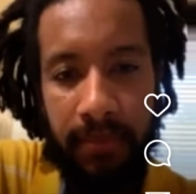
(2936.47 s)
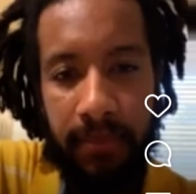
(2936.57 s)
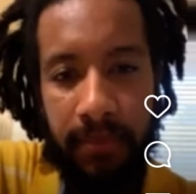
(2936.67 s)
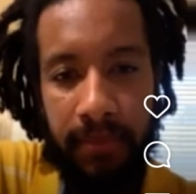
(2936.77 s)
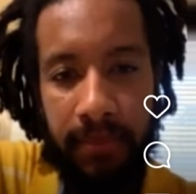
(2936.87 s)

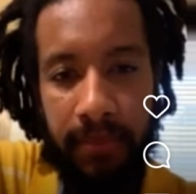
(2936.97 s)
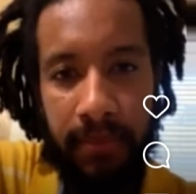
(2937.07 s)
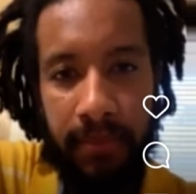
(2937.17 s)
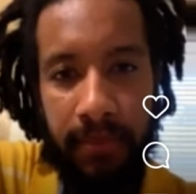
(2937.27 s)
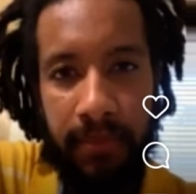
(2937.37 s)

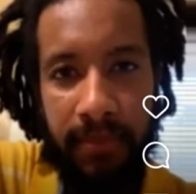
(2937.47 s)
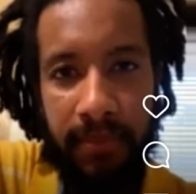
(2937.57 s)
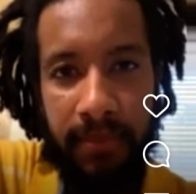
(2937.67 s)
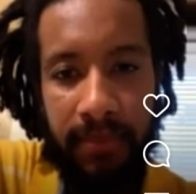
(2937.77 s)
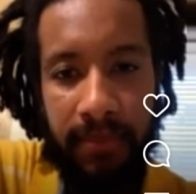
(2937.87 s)

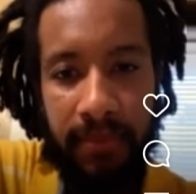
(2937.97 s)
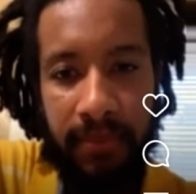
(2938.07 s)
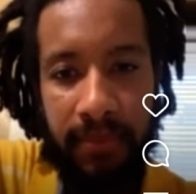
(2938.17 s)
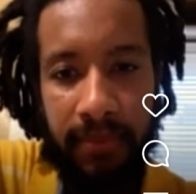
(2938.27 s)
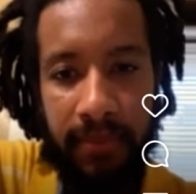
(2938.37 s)

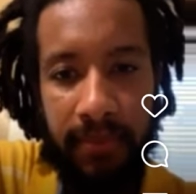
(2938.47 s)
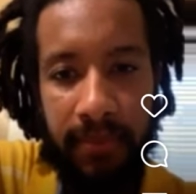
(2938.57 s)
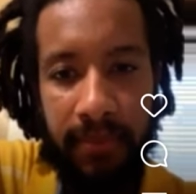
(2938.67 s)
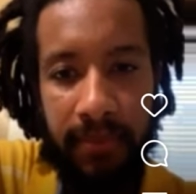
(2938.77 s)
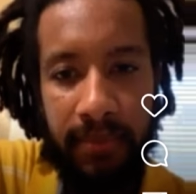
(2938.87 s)

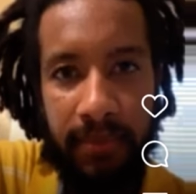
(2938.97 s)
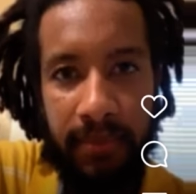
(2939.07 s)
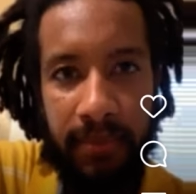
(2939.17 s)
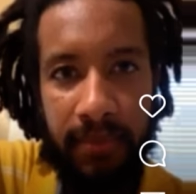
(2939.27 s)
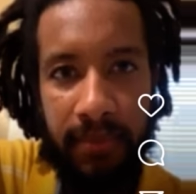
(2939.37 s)

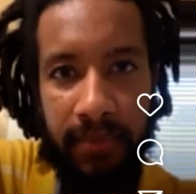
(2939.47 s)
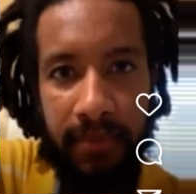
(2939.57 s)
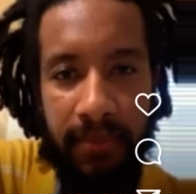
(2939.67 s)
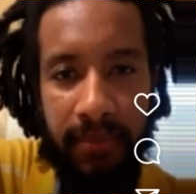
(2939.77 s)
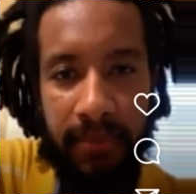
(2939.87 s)

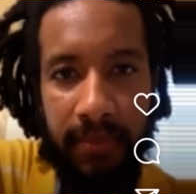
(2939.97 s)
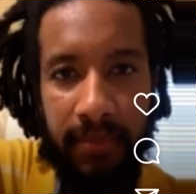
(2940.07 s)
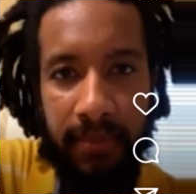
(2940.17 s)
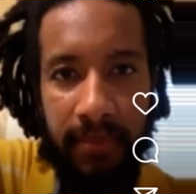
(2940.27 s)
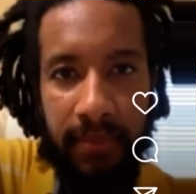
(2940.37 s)
[no speech]